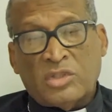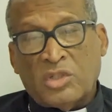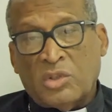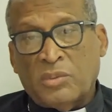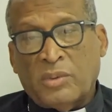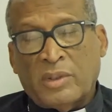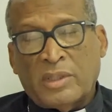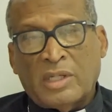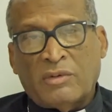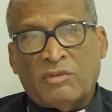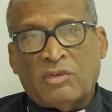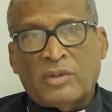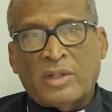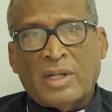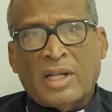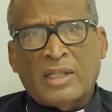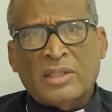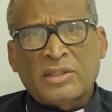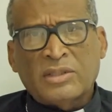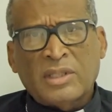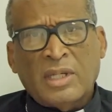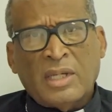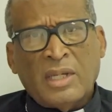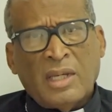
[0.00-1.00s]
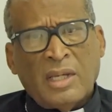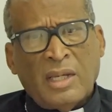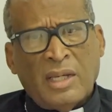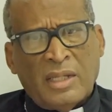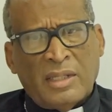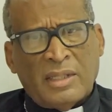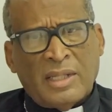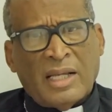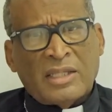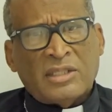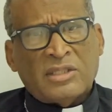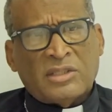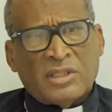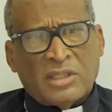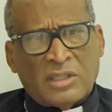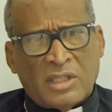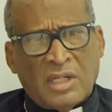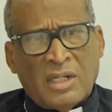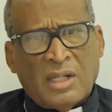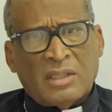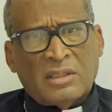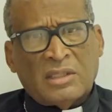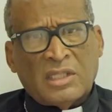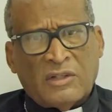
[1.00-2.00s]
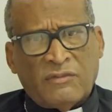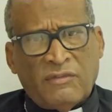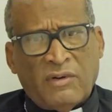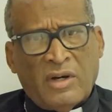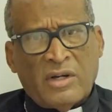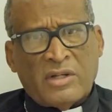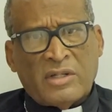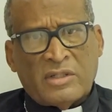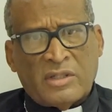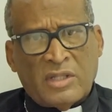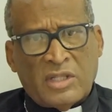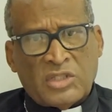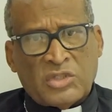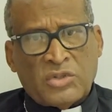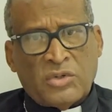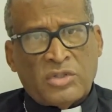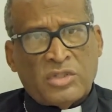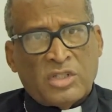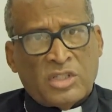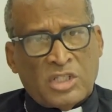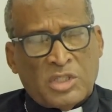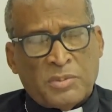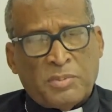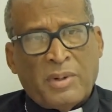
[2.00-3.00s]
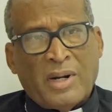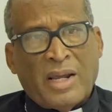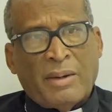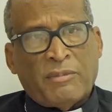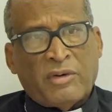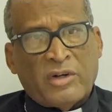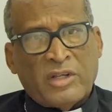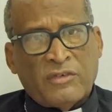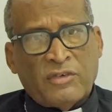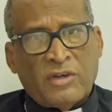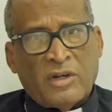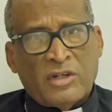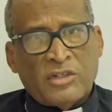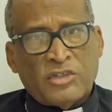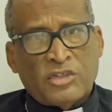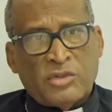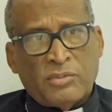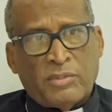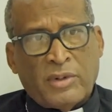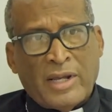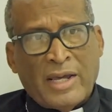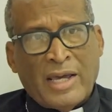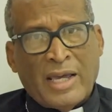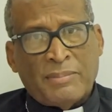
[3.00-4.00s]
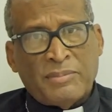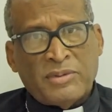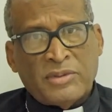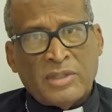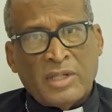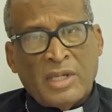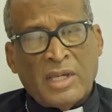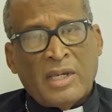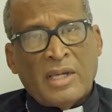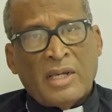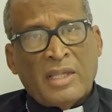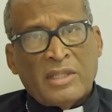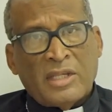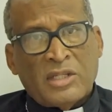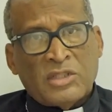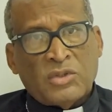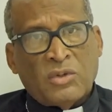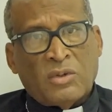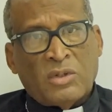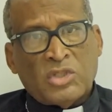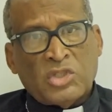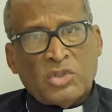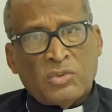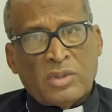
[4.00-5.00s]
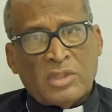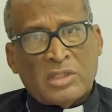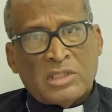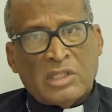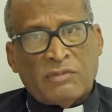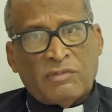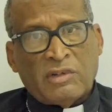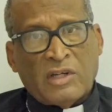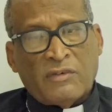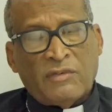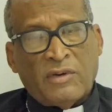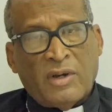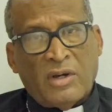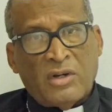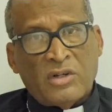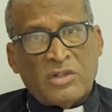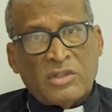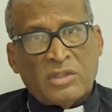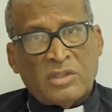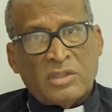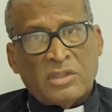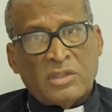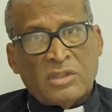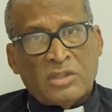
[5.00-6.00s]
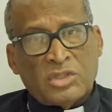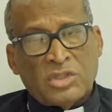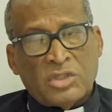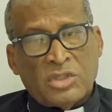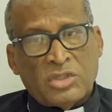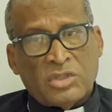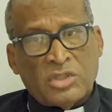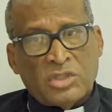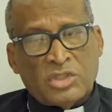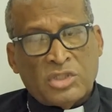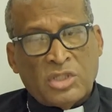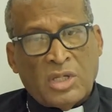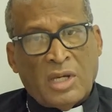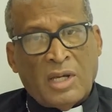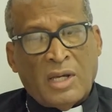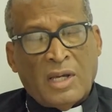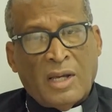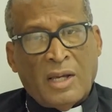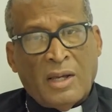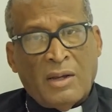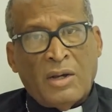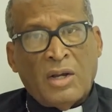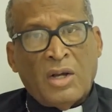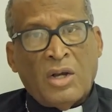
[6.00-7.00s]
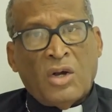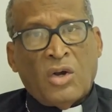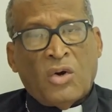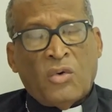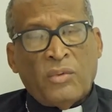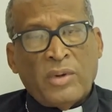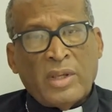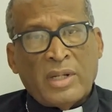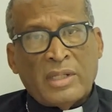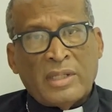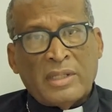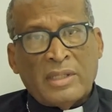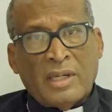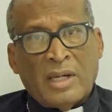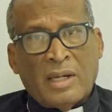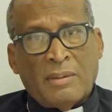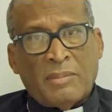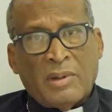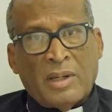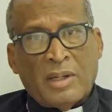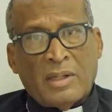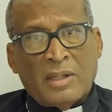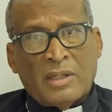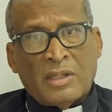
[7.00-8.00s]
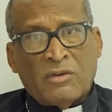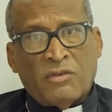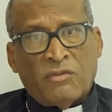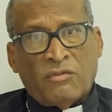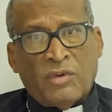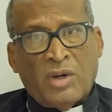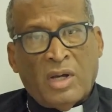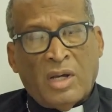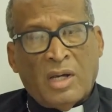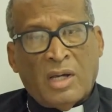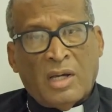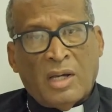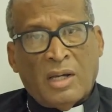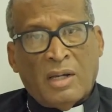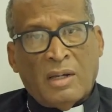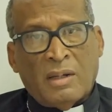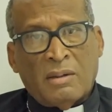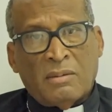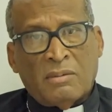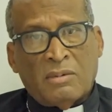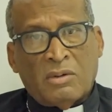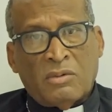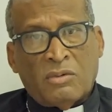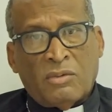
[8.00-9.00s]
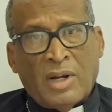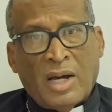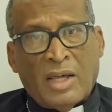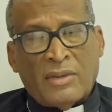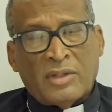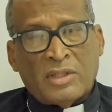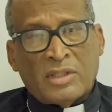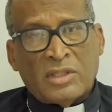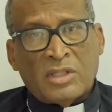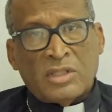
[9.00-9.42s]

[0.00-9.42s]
and whatever else. That's the cultic function of the church, and its primary function, perhaps. There's also a civic function. The church is really rather